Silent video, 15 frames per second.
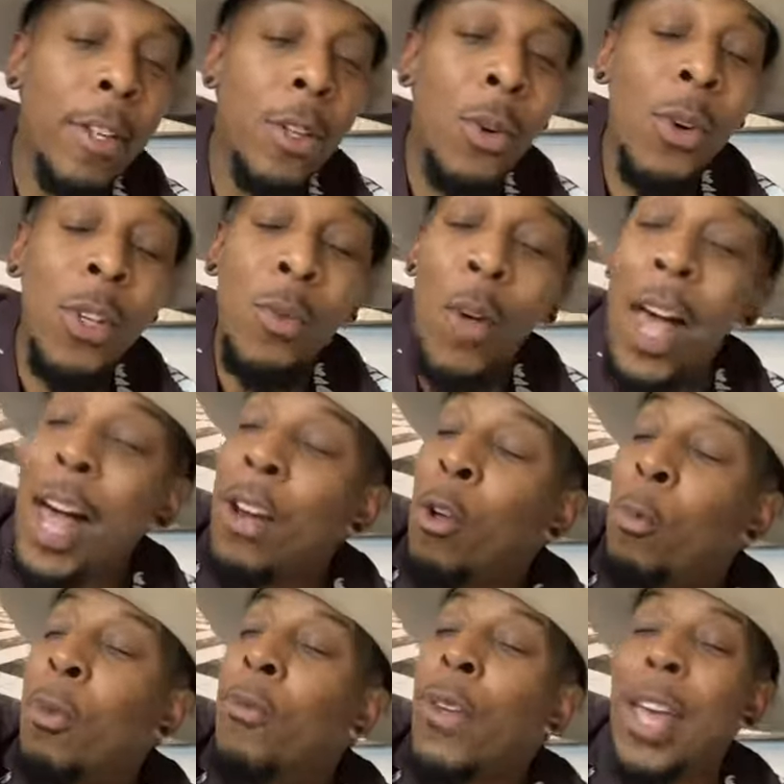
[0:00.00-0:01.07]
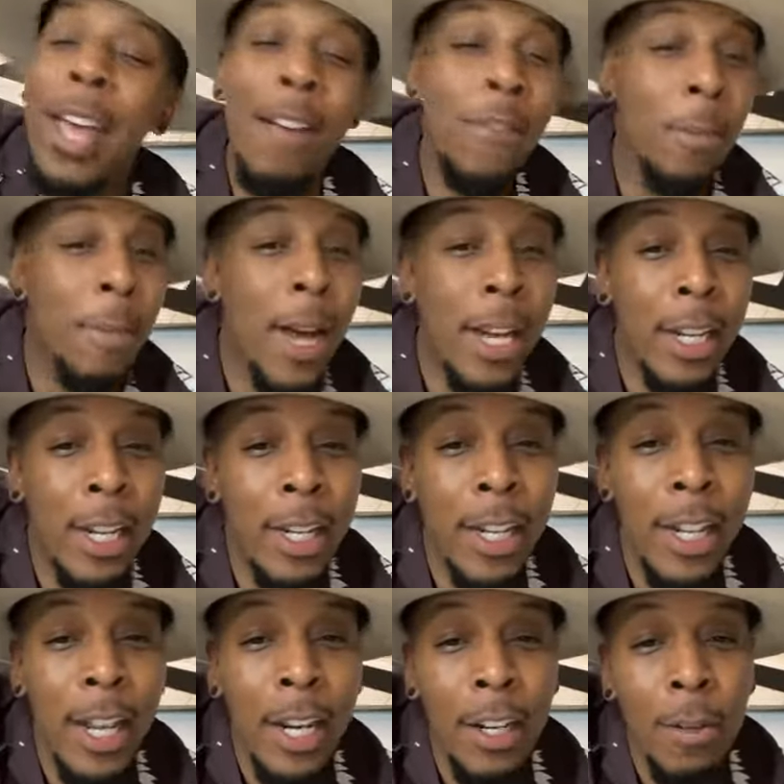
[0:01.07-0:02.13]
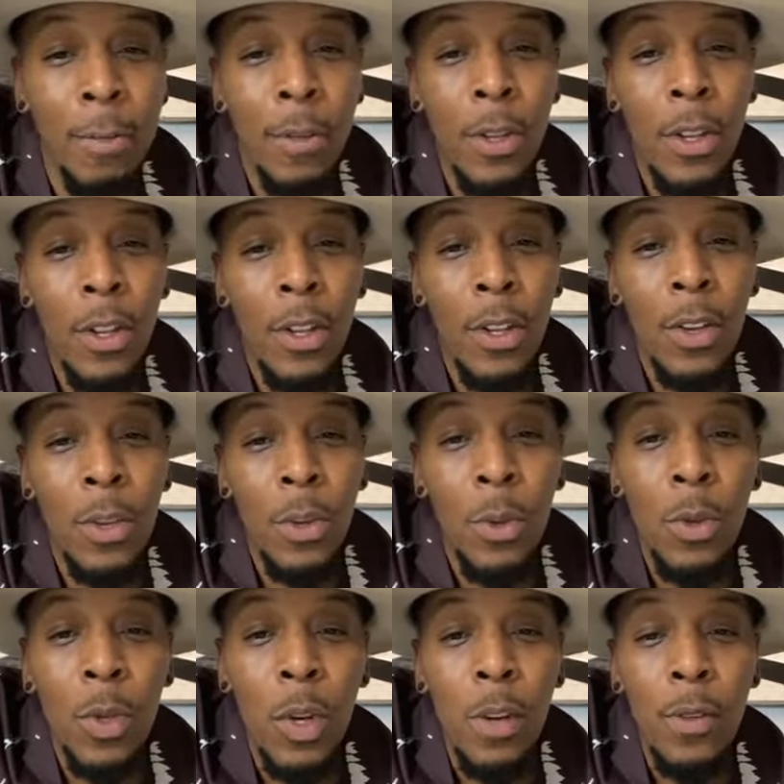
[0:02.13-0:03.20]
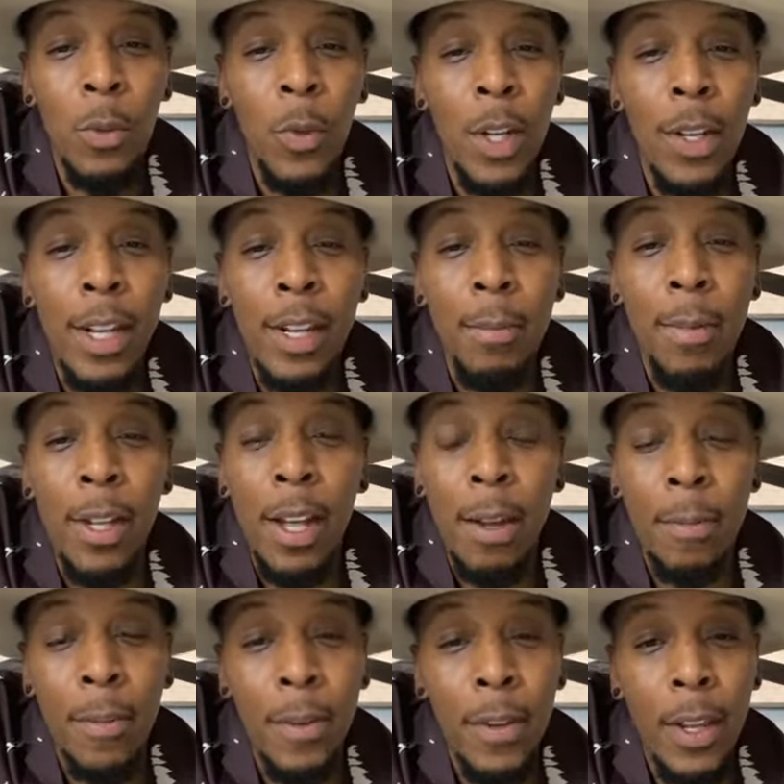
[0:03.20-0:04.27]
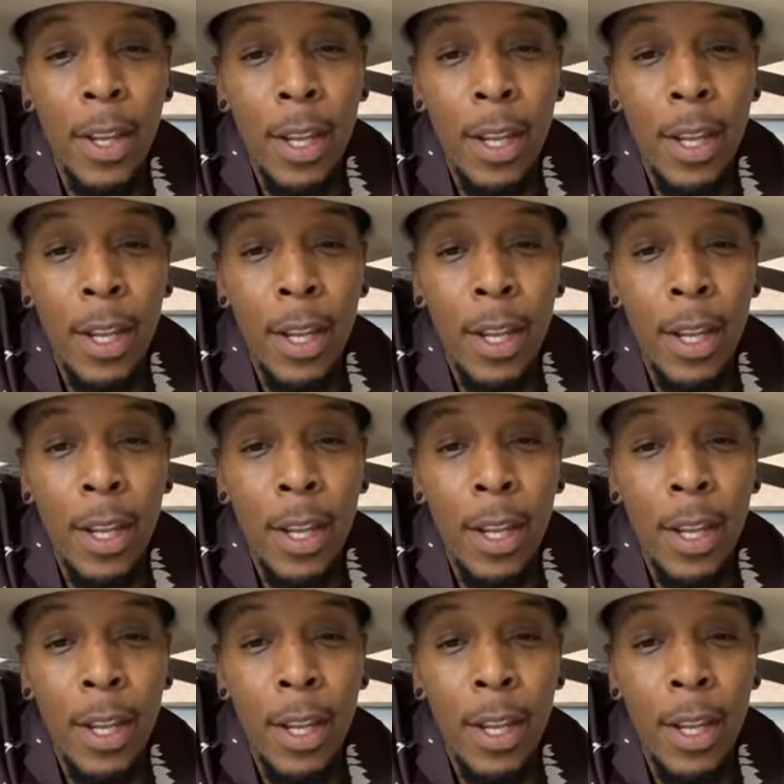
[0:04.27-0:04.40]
The door is wide open for everybody in the kingdom. Whosoever will, let him come.